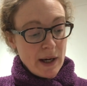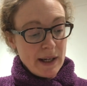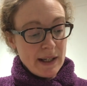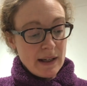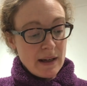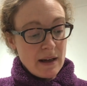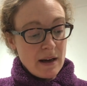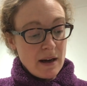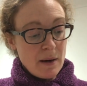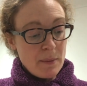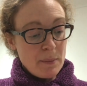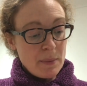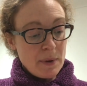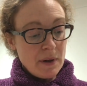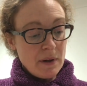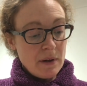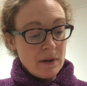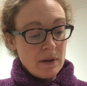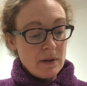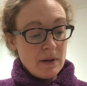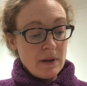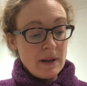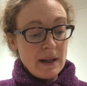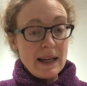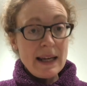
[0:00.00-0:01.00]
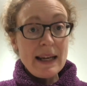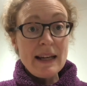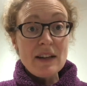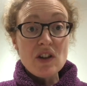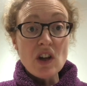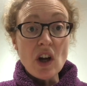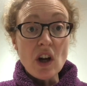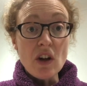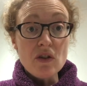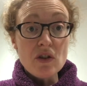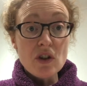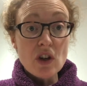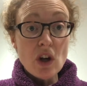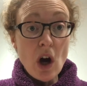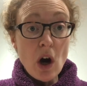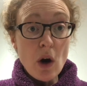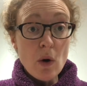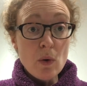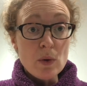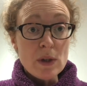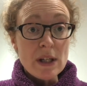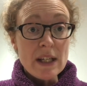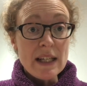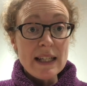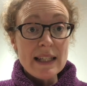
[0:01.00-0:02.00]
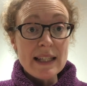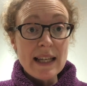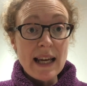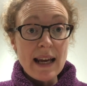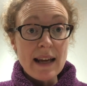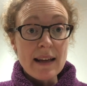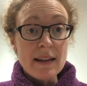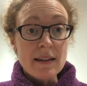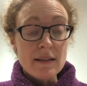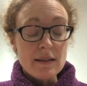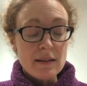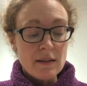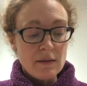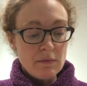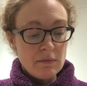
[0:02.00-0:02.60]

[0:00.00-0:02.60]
cup. It turned to gold in his hand.